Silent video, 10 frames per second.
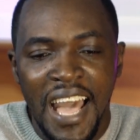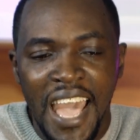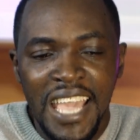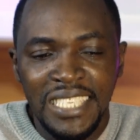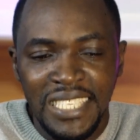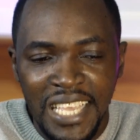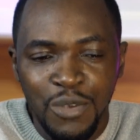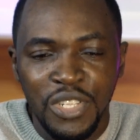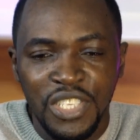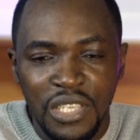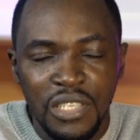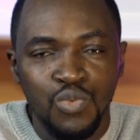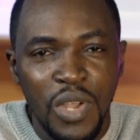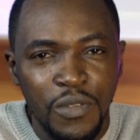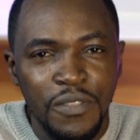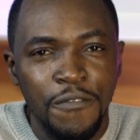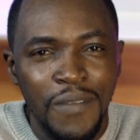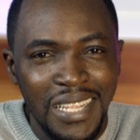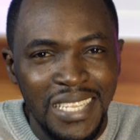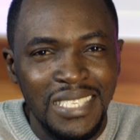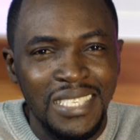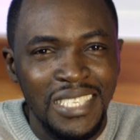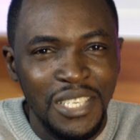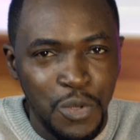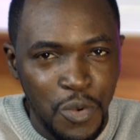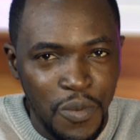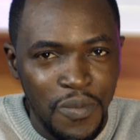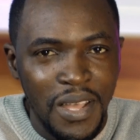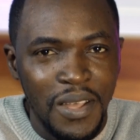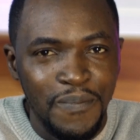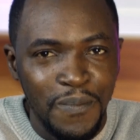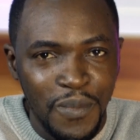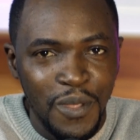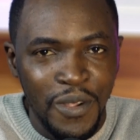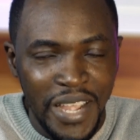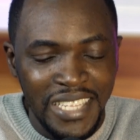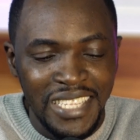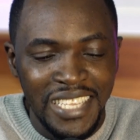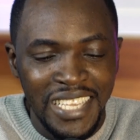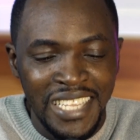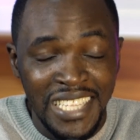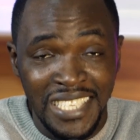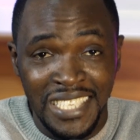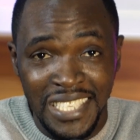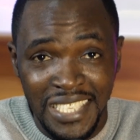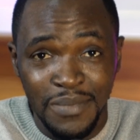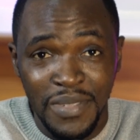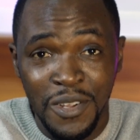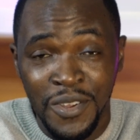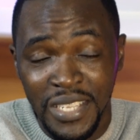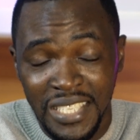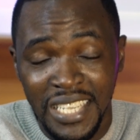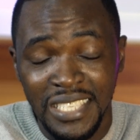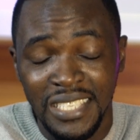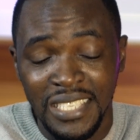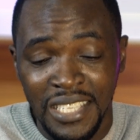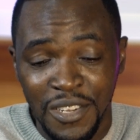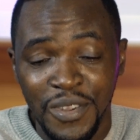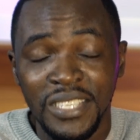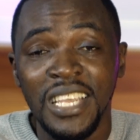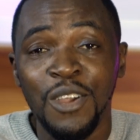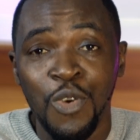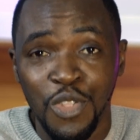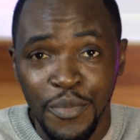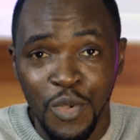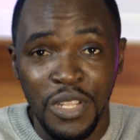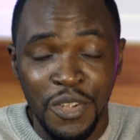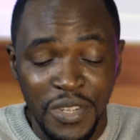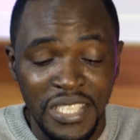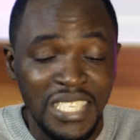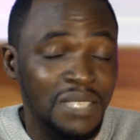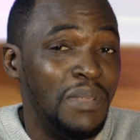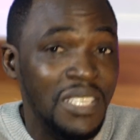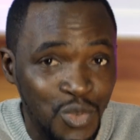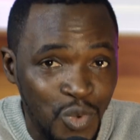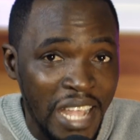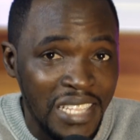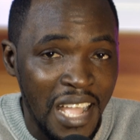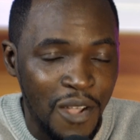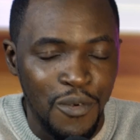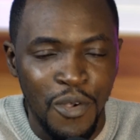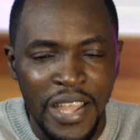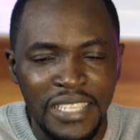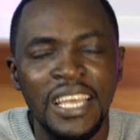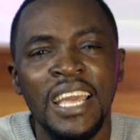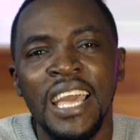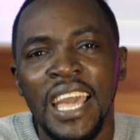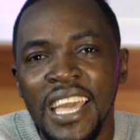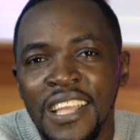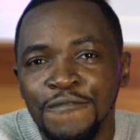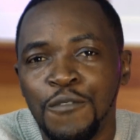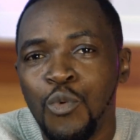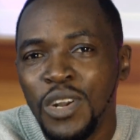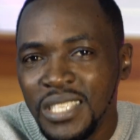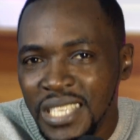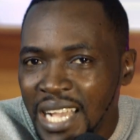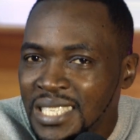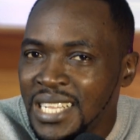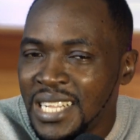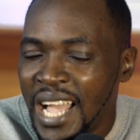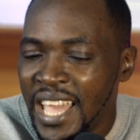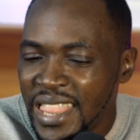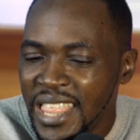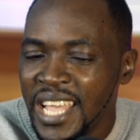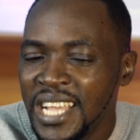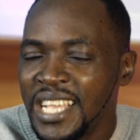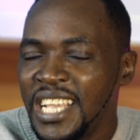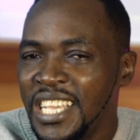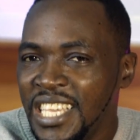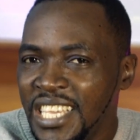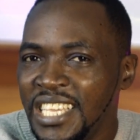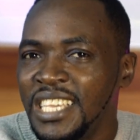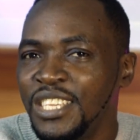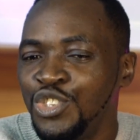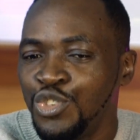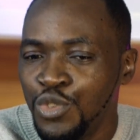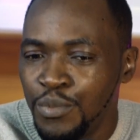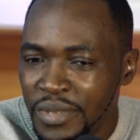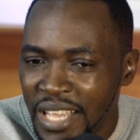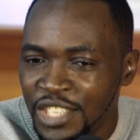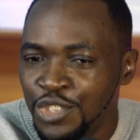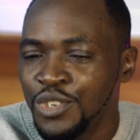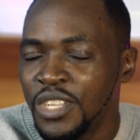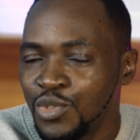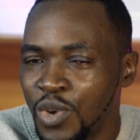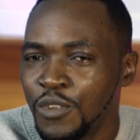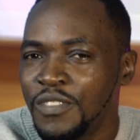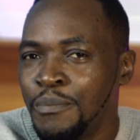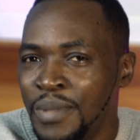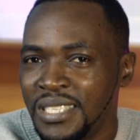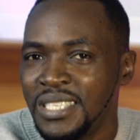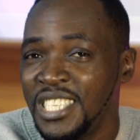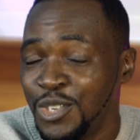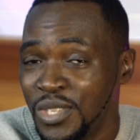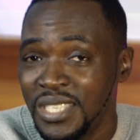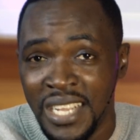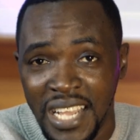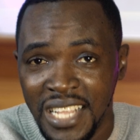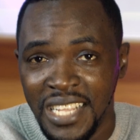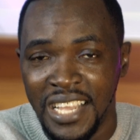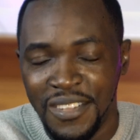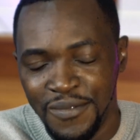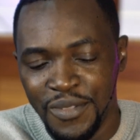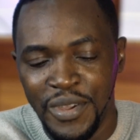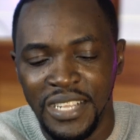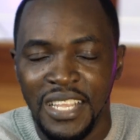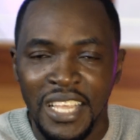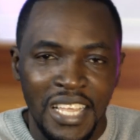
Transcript: I say Kojo Sheldon is one of the finest CEO, all right, in the system, in the creator economy or the creator space right now, all right? And for what he has done, I think he should be adjourned as one of the best CEOs in Ghana, all right?